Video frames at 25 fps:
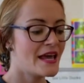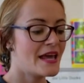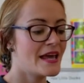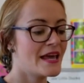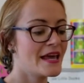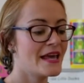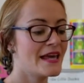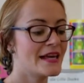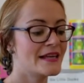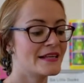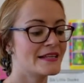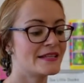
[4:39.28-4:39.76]

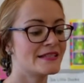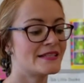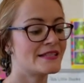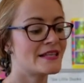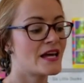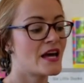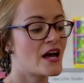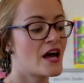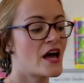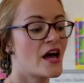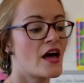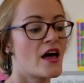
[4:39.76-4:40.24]

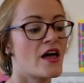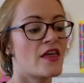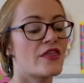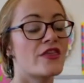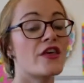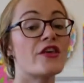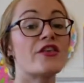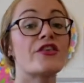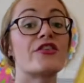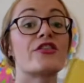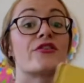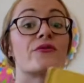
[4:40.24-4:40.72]
is
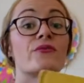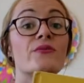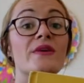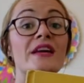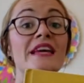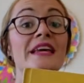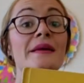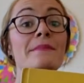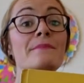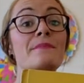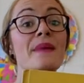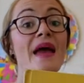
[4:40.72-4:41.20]
The
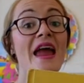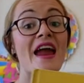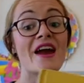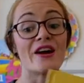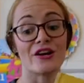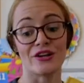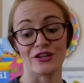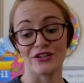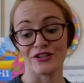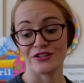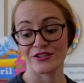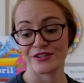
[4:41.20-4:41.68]
Three
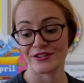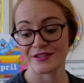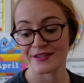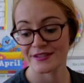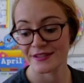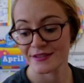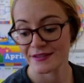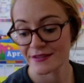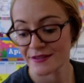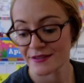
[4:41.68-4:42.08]
Bears.